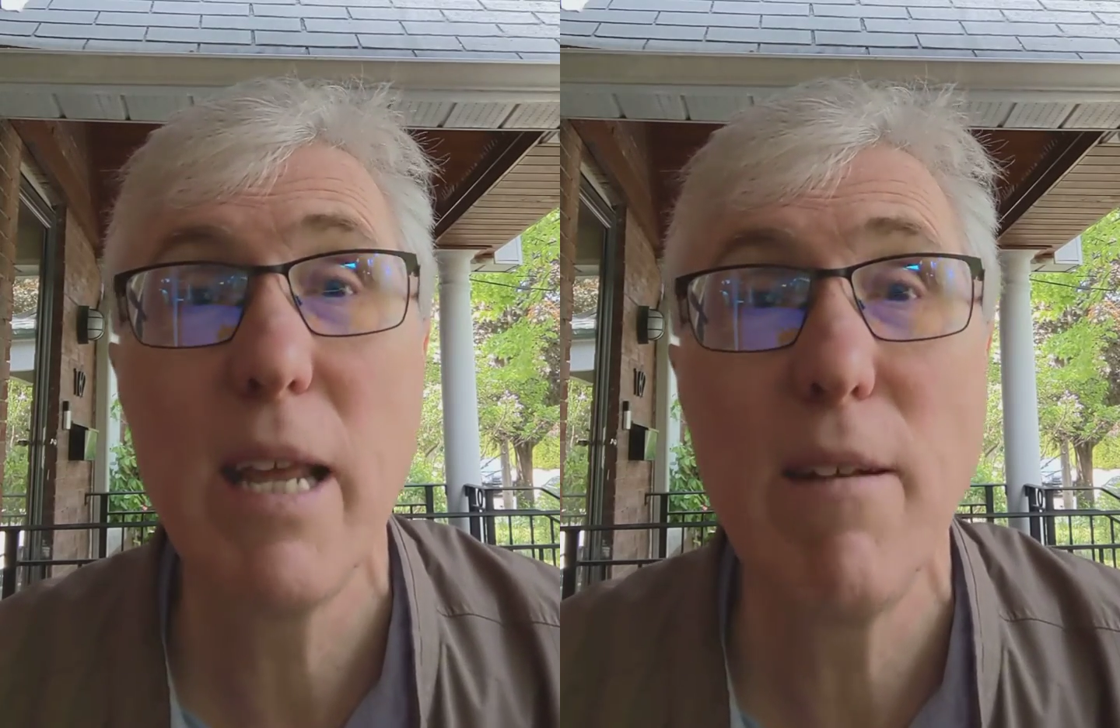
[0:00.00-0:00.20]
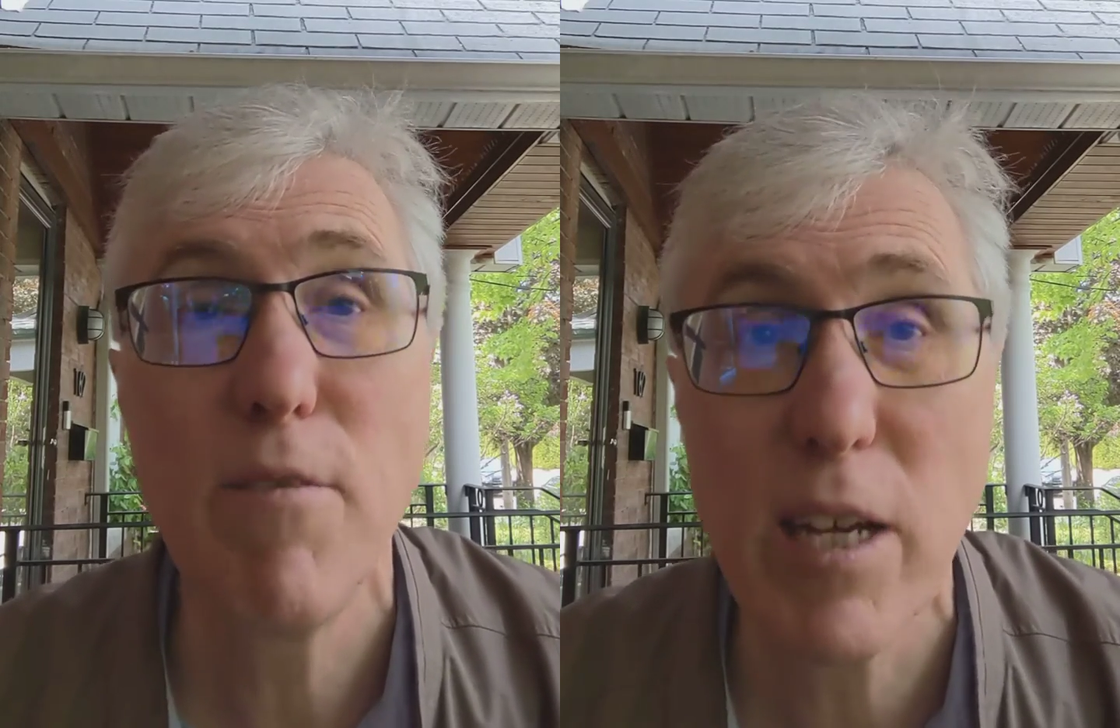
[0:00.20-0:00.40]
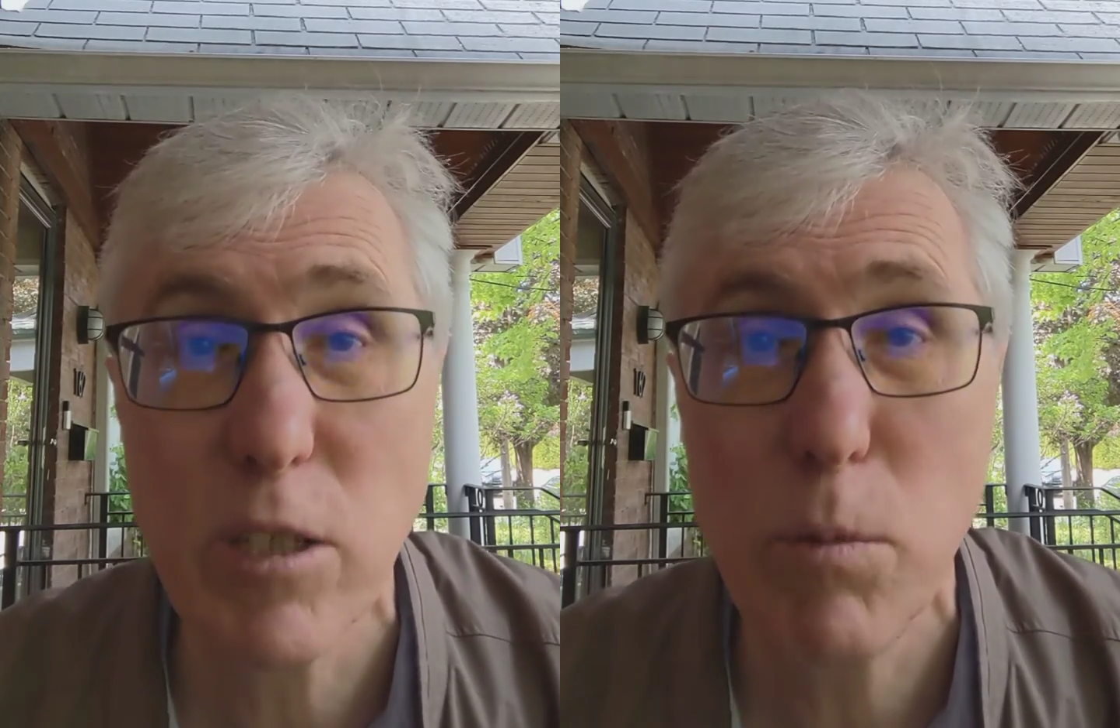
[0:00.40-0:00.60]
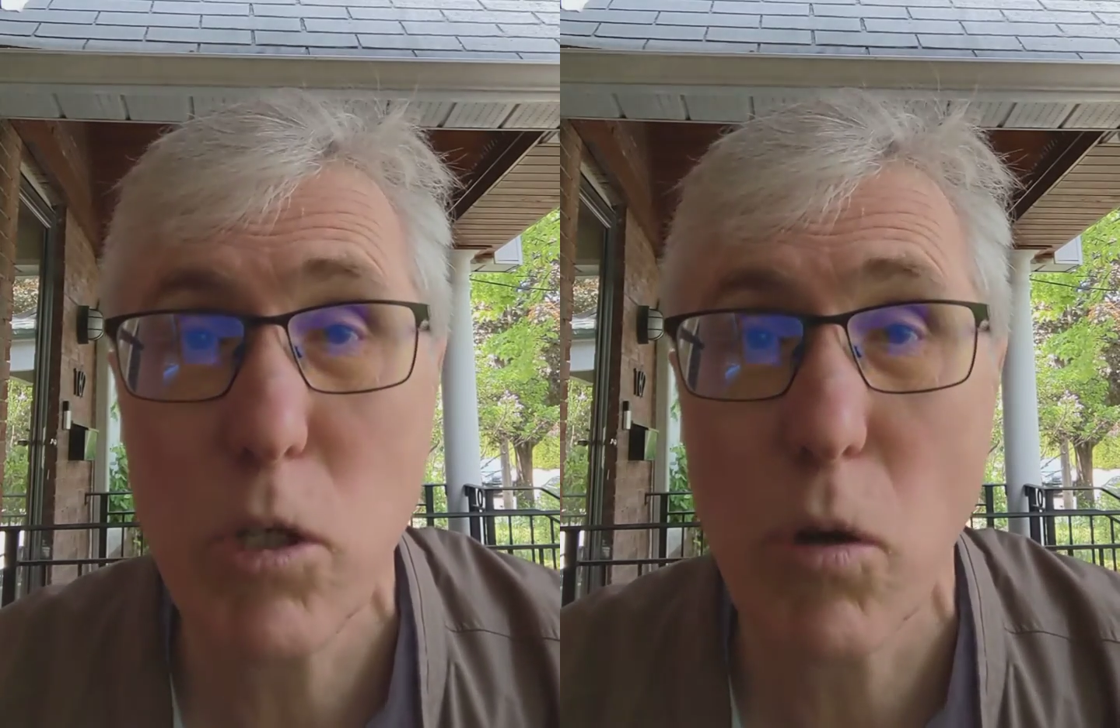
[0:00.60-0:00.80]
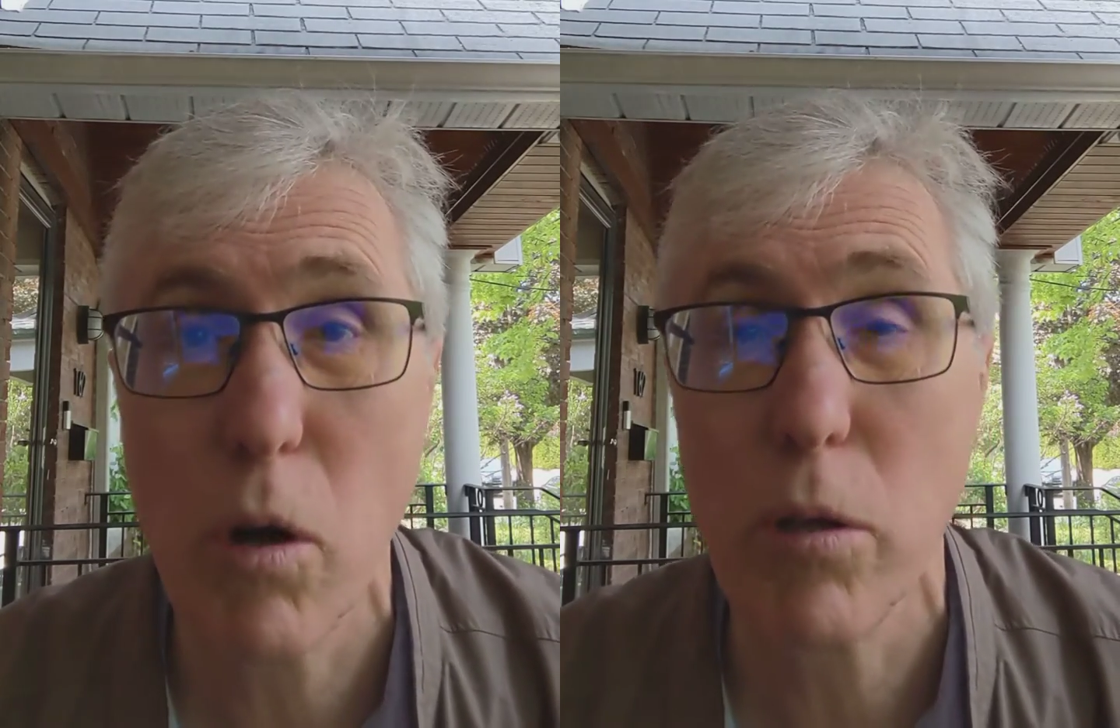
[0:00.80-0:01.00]

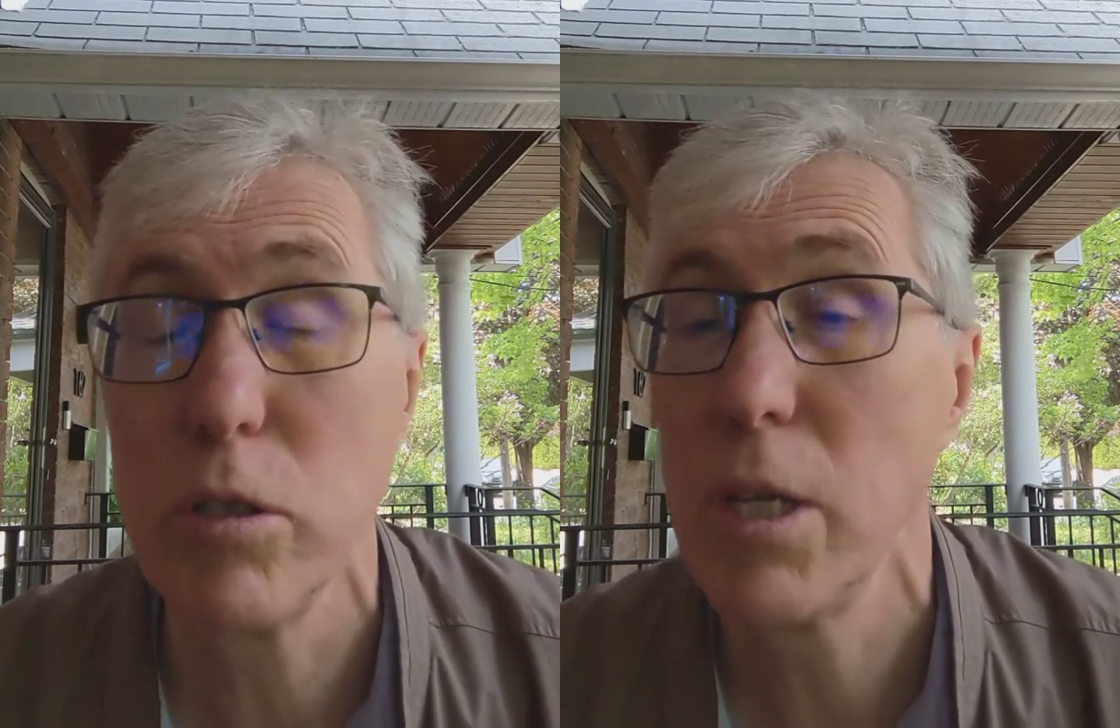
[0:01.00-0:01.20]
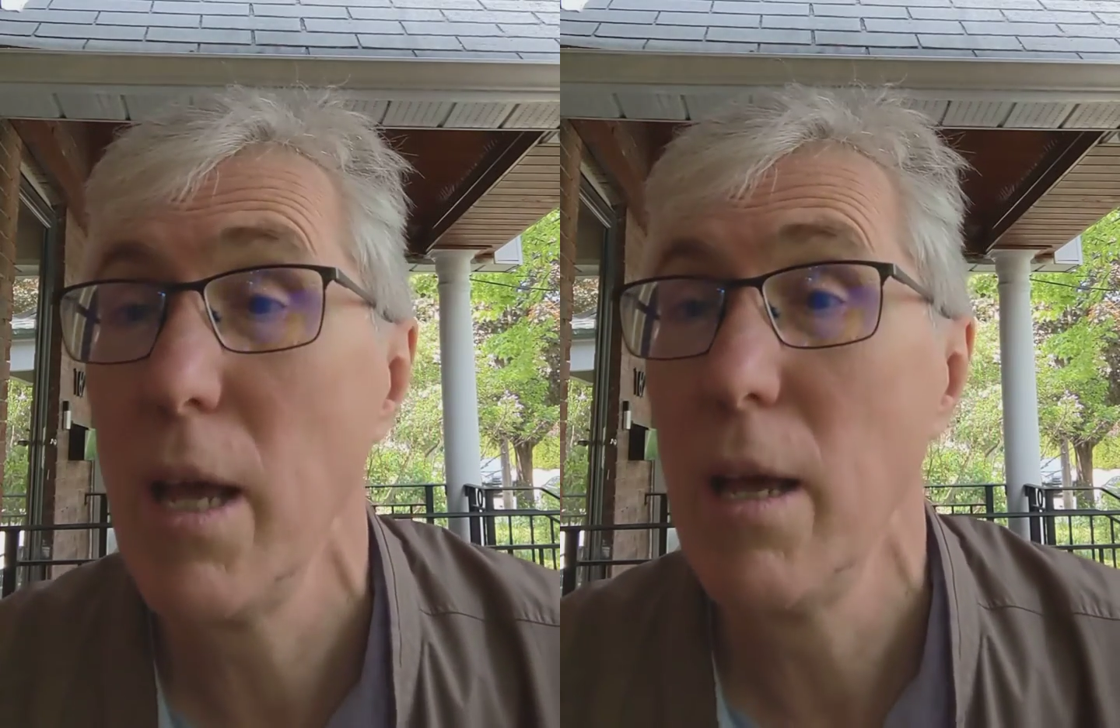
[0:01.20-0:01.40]
investment dollars,